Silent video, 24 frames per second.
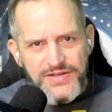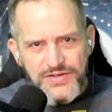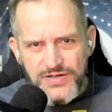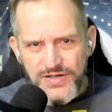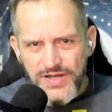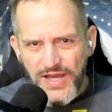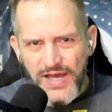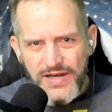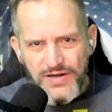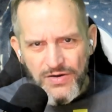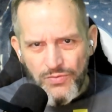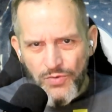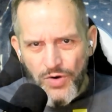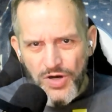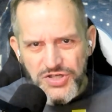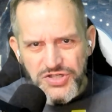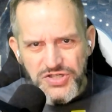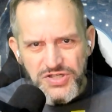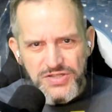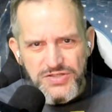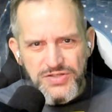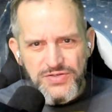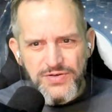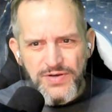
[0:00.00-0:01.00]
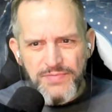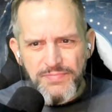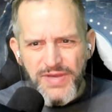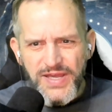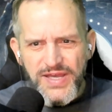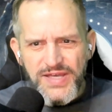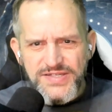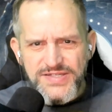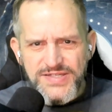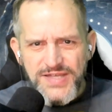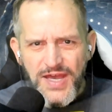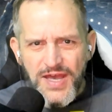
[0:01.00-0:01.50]
to kind of rush into it,
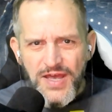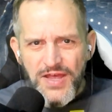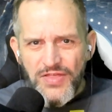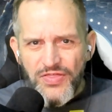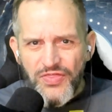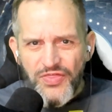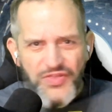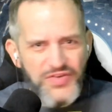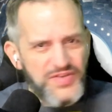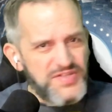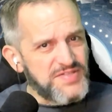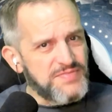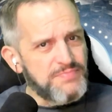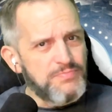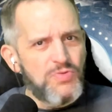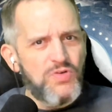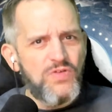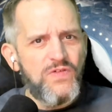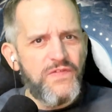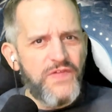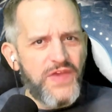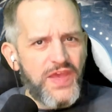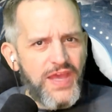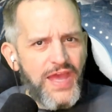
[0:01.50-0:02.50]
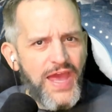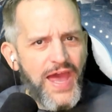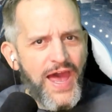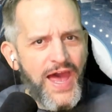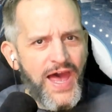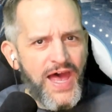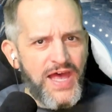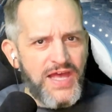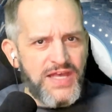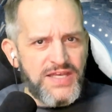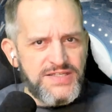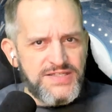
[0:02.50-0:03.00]
because this movie
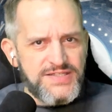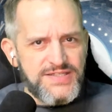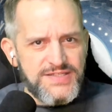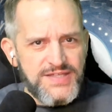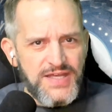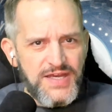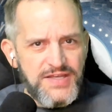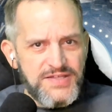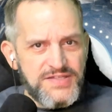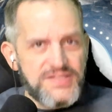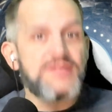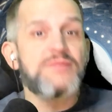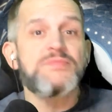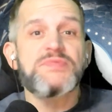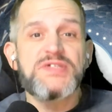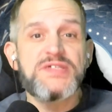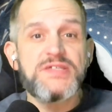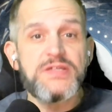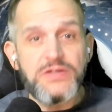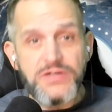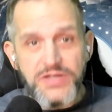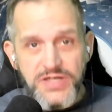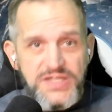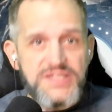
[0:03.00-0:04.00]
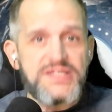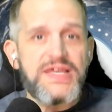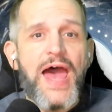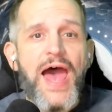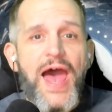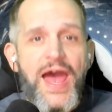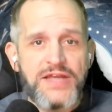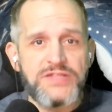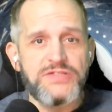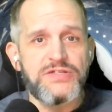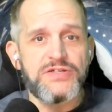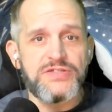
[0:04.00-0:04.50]
has some serious
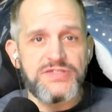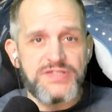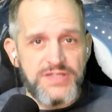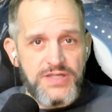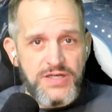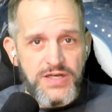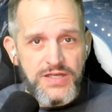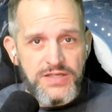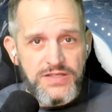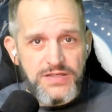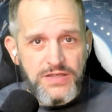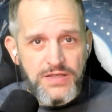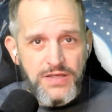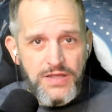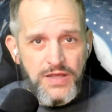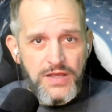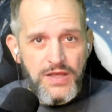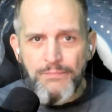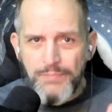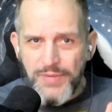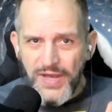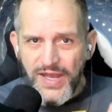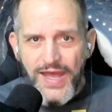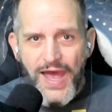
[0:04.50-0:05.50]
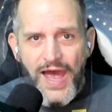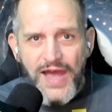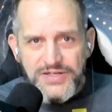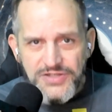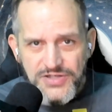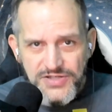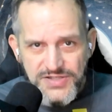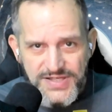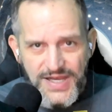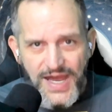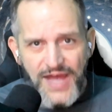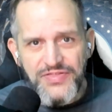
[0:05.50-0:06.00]
actors in it. big
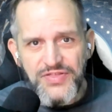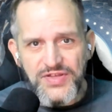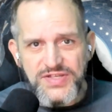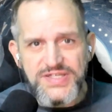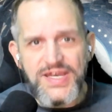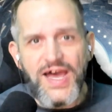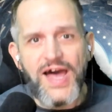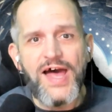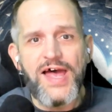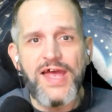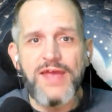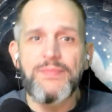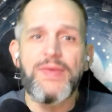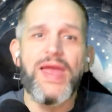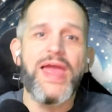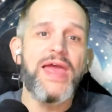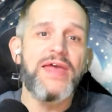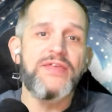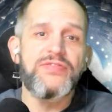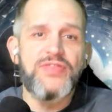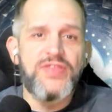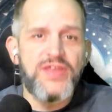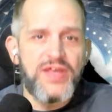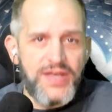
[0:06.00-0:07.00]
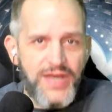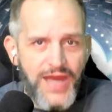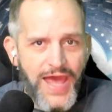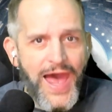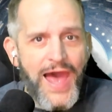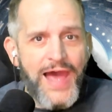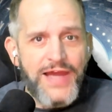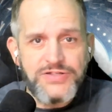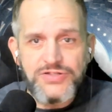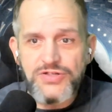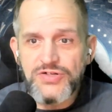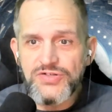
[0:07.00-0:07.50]
actors at the time, and then
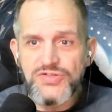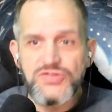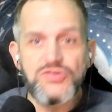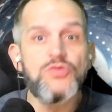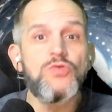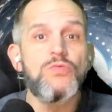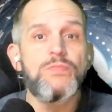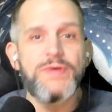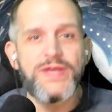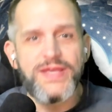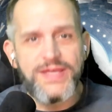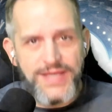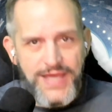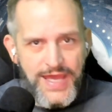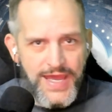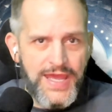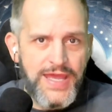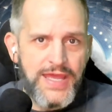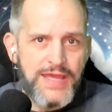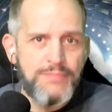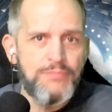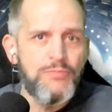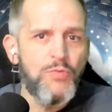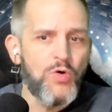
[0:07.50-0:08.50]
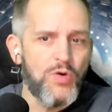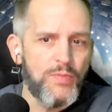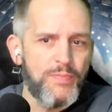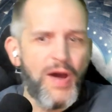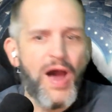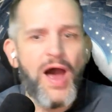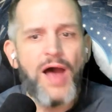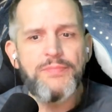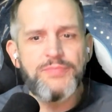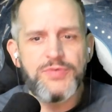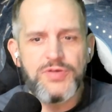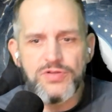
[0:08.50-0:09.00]
actors who became more
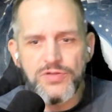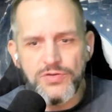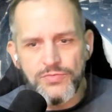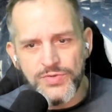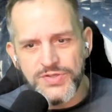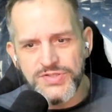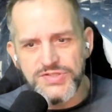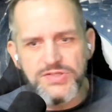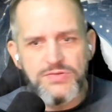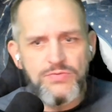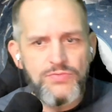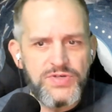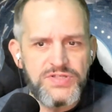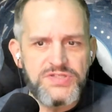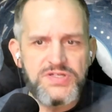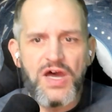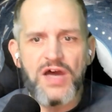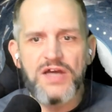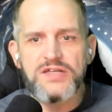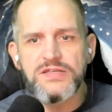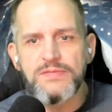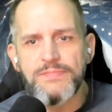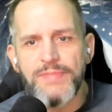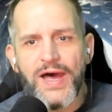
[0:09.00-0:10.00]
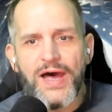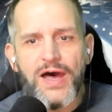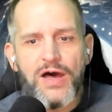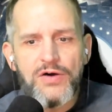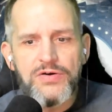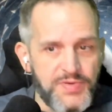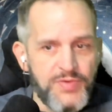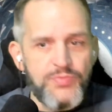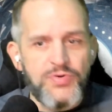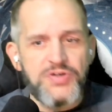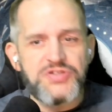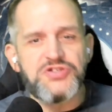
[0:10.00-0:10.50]
popular. We talked
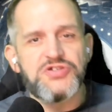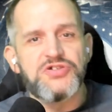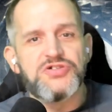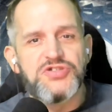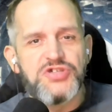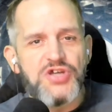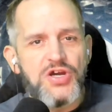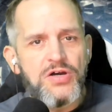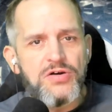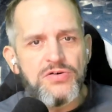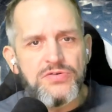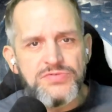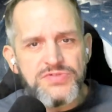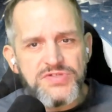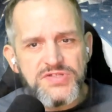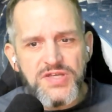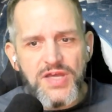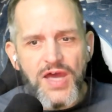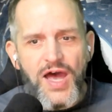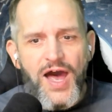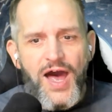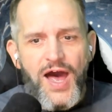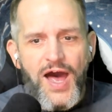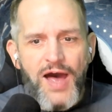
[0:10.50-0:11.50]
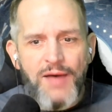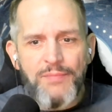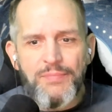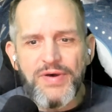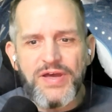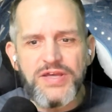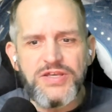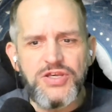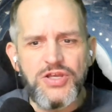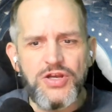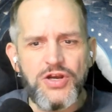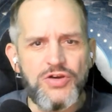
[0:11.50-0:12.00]
about Richard Jones,
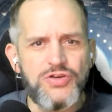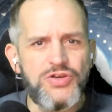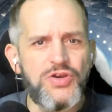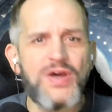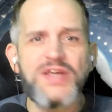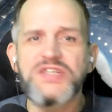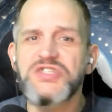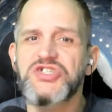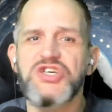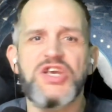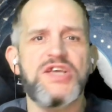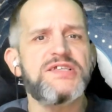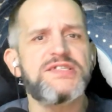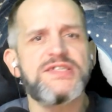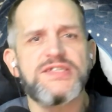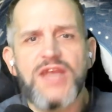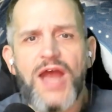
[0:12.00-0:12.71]
but you had Jason